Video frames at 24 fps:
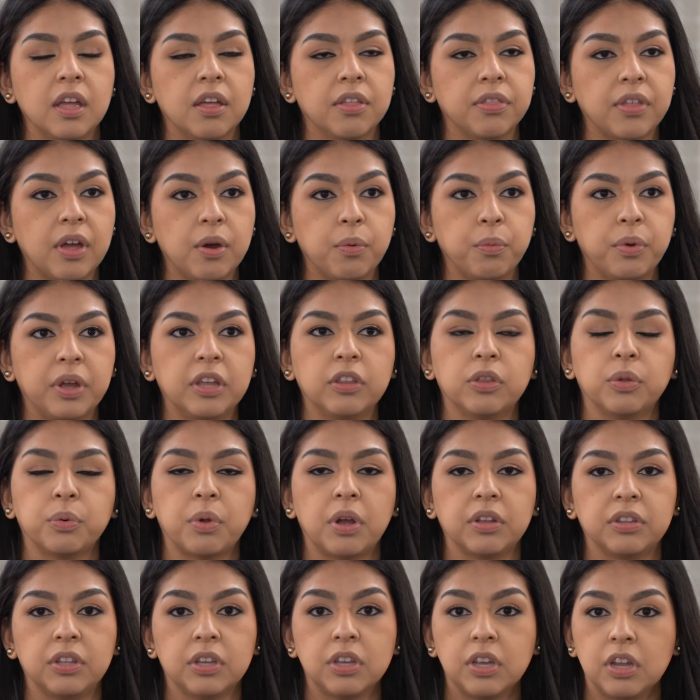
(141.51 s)
That way
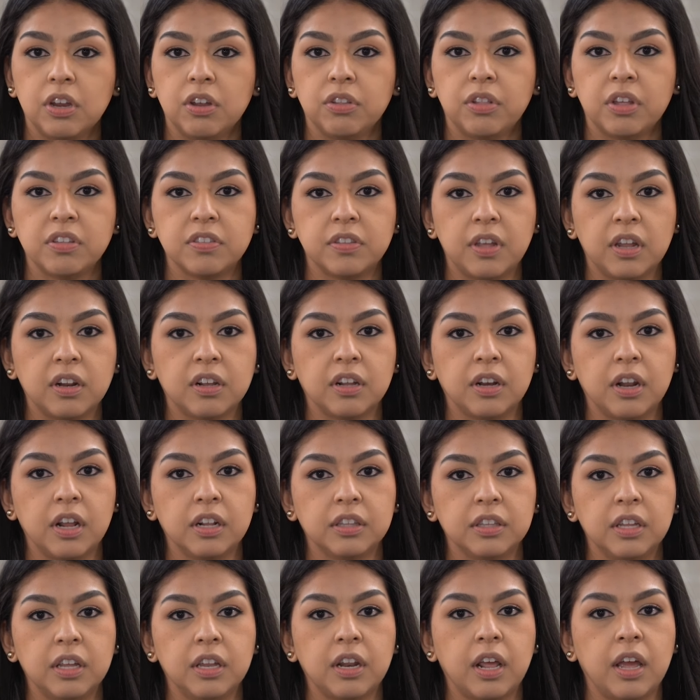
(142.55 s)
throughout the year they stayed
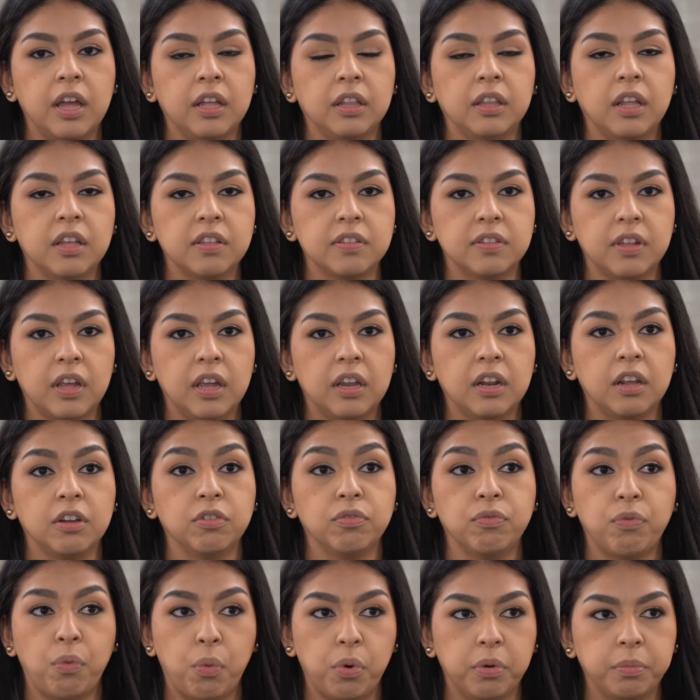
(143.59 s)
connected and they stayed
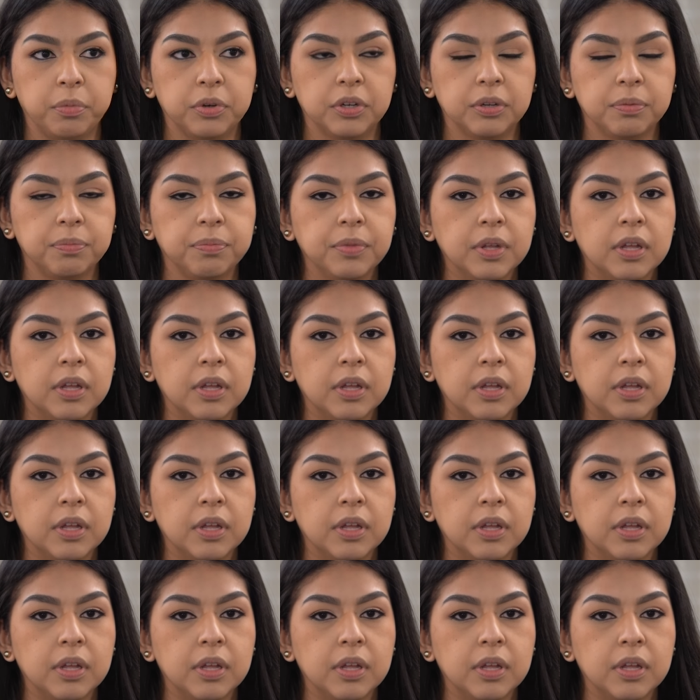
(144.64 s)
informed.